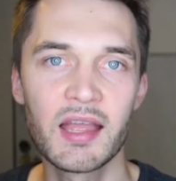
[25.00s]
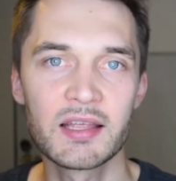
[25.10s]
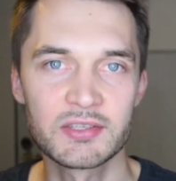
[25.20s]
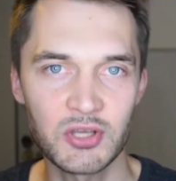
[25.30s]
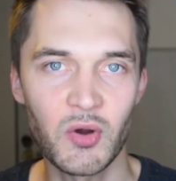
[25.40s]

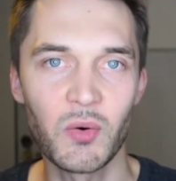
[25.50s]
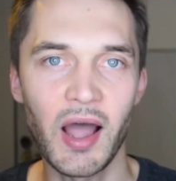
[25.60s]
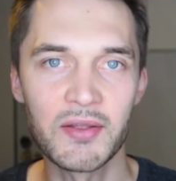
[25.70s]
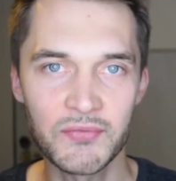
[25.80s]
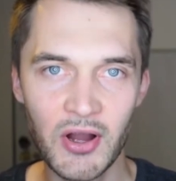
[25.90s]
So
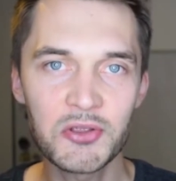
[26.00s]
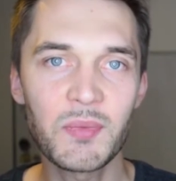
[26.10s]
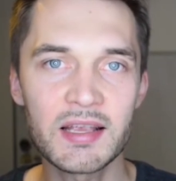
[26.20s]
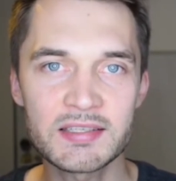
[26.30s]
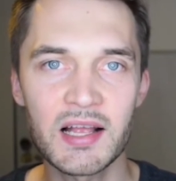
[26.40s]
I found
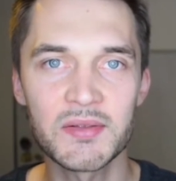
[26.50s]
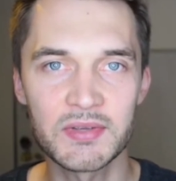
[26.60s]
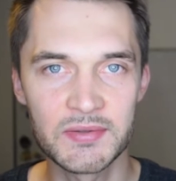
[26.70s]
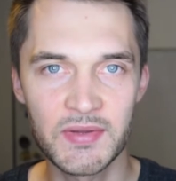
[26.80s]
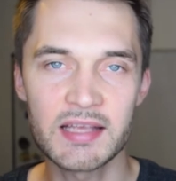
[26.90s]
myself
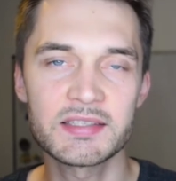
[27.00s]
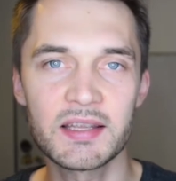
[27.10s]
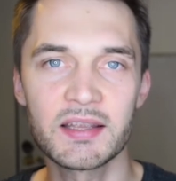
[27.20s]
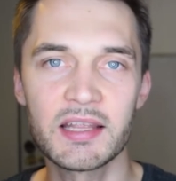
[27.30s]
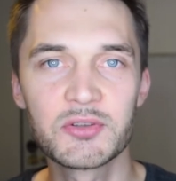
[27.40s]

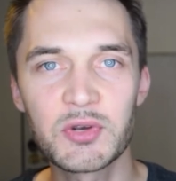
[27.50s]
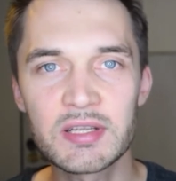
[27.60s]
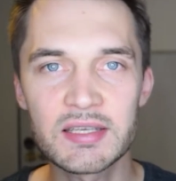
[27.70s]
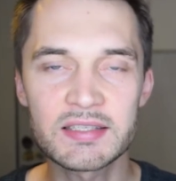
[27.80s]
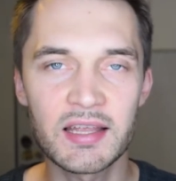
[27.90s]
investing in
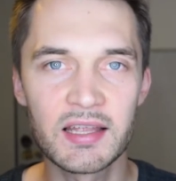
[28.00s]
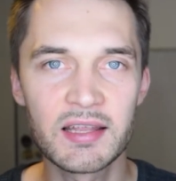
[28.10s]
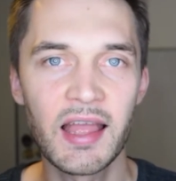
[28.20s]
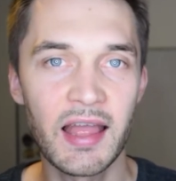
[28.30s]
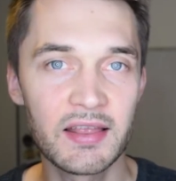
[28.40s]
real estate
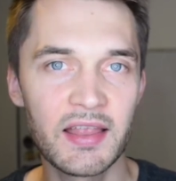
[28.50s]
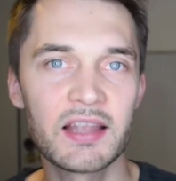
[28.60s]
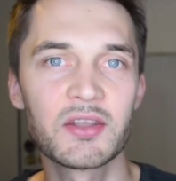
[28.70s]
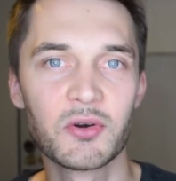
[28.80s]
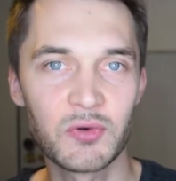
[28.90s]
and
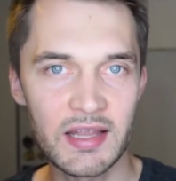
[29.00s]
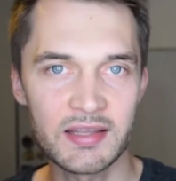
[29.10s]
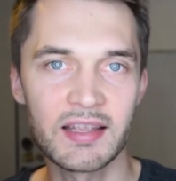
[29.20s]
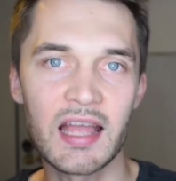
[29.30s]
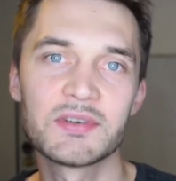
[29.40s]
then
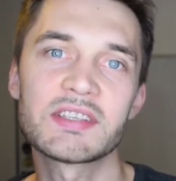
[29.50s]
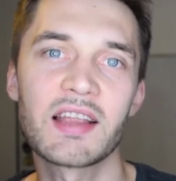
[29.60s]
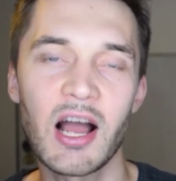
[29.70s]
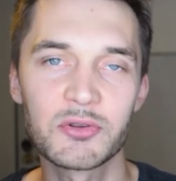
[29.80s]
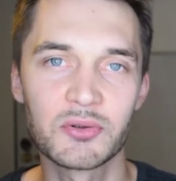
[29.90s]
renting
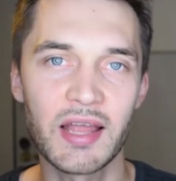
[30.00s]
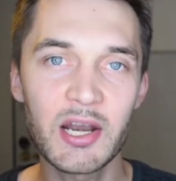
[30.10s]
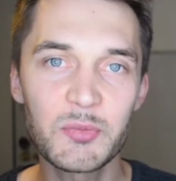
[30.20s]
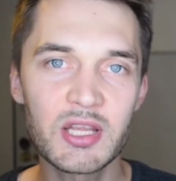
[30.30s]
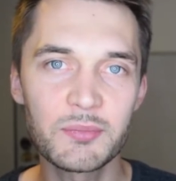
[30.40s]
everything out on
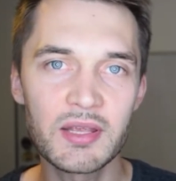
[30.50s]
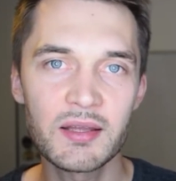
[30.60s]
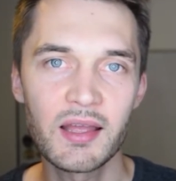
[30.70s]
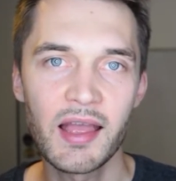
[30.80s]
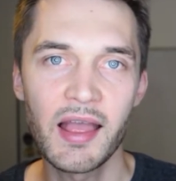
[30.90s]

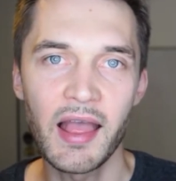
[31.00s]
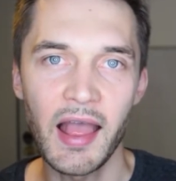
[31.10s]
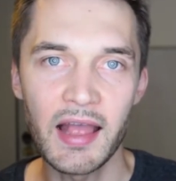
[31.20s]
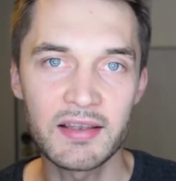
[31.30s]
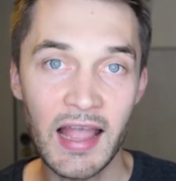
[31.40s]
Airbnb,
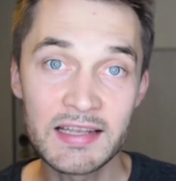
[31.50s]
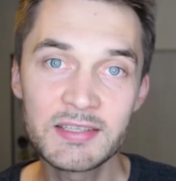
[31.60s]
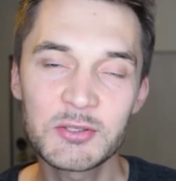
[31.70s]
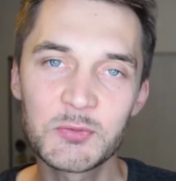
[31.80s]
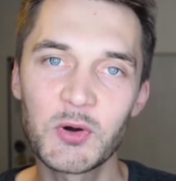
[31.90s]
and I
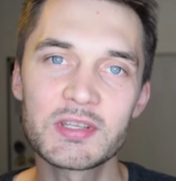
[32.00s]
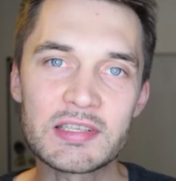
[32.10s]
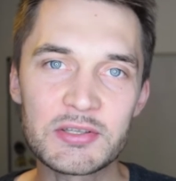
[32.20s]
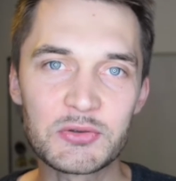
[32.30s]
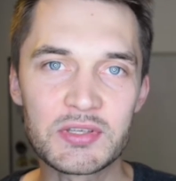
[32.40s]
didn't want
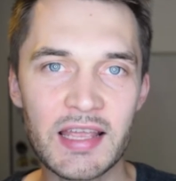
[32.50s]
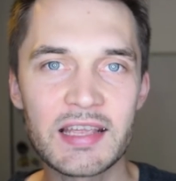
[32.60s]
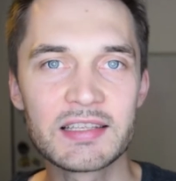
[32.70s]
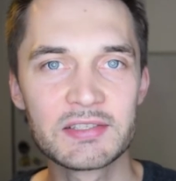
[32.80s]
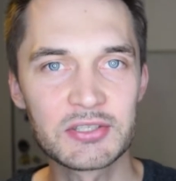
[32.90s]
it to
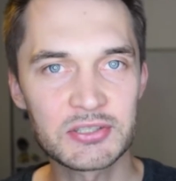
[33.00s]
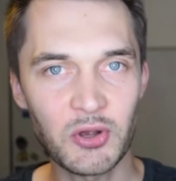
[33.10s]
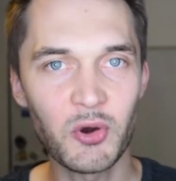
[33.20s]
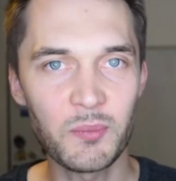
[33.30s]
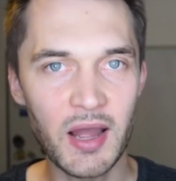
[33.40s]
take
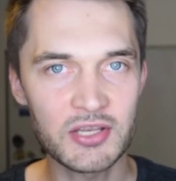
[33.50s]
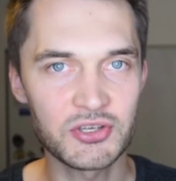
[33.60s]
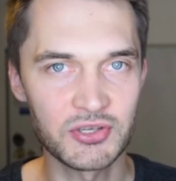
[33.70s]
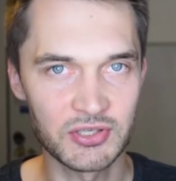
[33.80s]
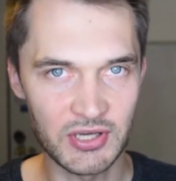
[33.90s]
so
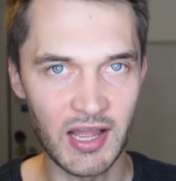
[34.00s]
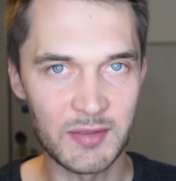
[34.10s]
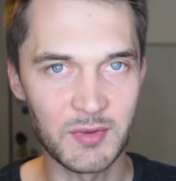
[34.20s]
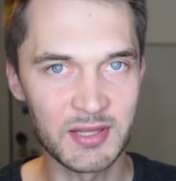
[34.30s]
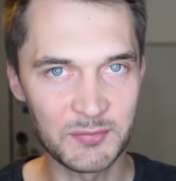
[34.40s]
much
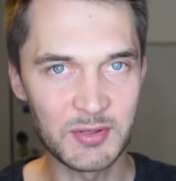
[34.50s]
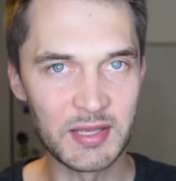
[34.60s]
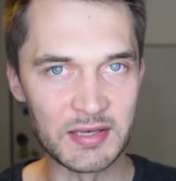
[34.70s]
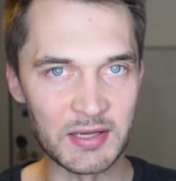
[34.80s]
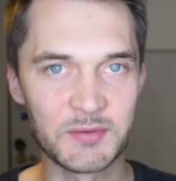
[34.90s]
time in the
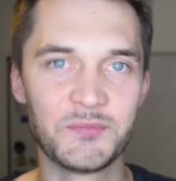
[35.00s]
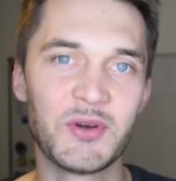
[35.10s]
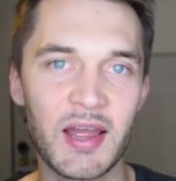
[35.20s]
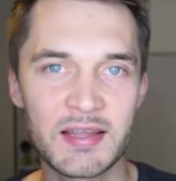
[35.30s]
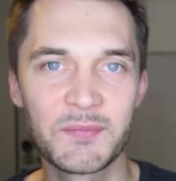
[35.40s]
beginning,
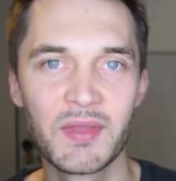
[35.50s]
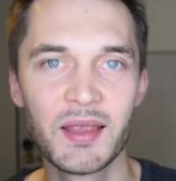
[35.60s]
right?